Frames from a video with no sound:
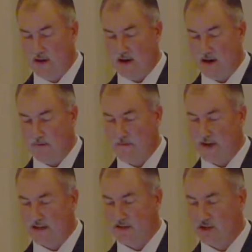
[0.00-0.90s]

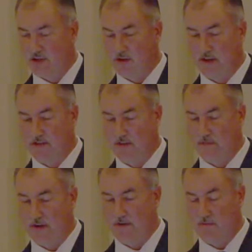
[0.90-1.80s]
That tissue needs to
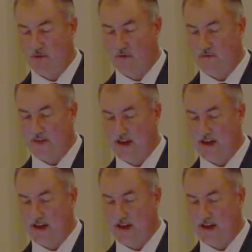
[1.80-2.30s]
be removed.